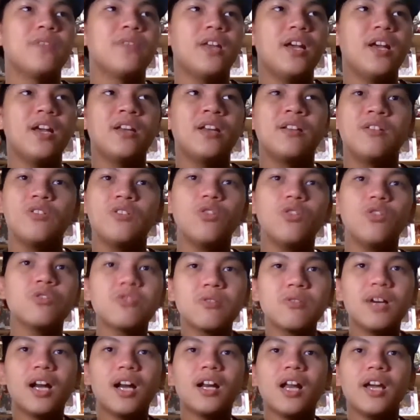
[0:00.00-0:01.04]
And you
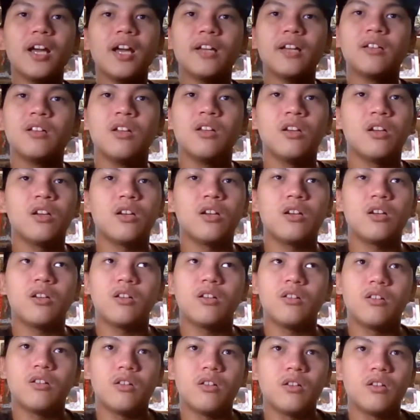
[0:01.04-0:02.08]
also got like
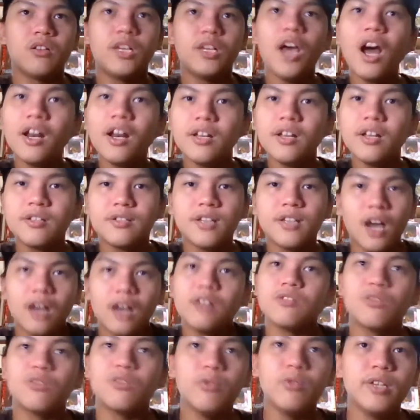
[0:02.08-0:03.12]
Giannis
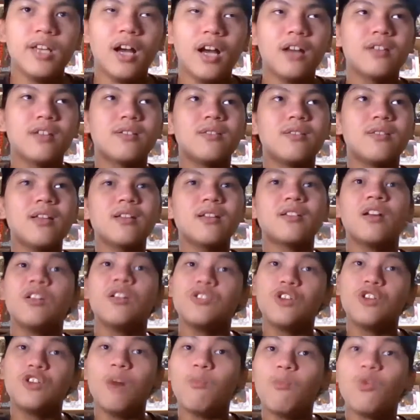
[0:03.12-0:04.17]
doing Giannis things.
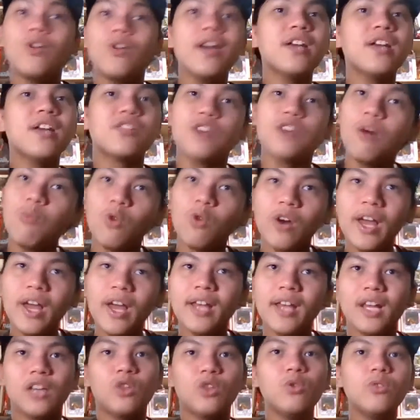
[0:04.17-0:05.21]
John Morant.
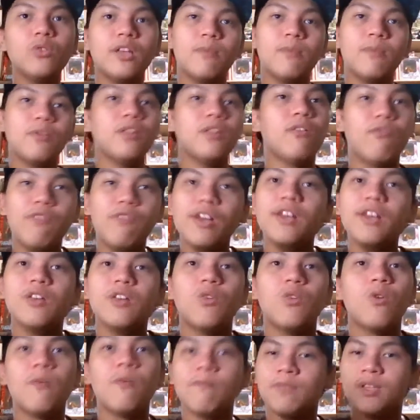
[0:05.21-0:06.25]
I told them in the
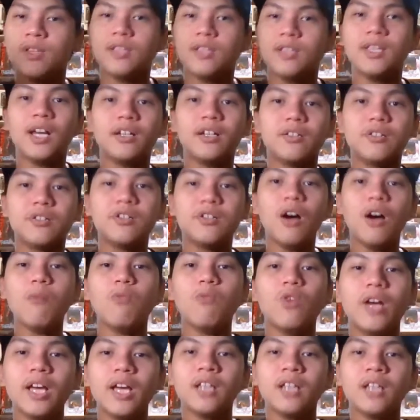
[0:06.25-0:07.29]
video that John
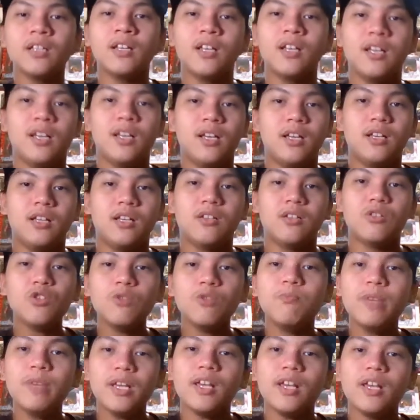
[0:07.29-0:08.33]
Morant
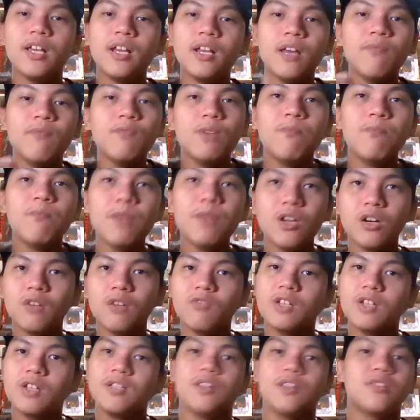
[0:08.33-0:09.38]
should be in MVP
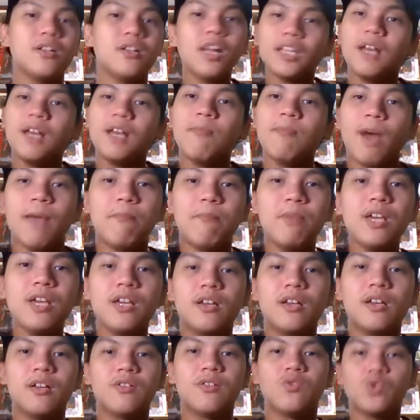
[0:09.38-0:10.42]
conversation, not
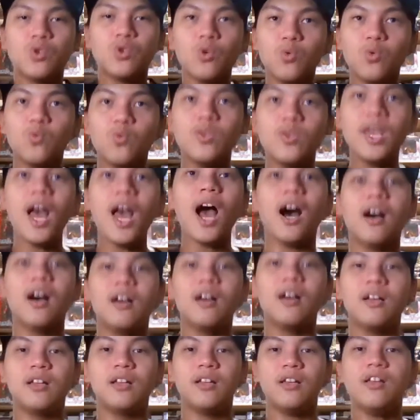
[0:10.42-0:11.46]
MIP. So yeah,
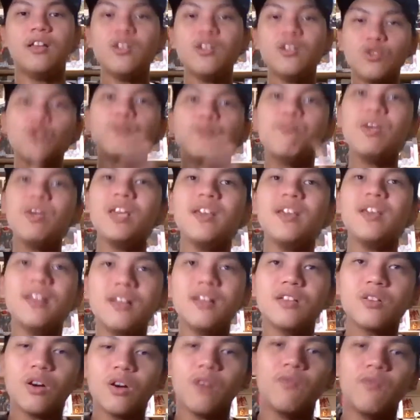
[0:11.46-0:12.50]
he should be in
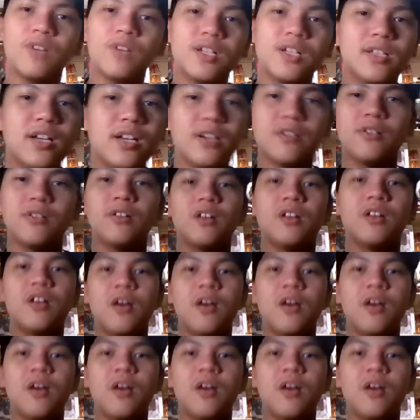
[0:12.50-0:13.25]
this conversation.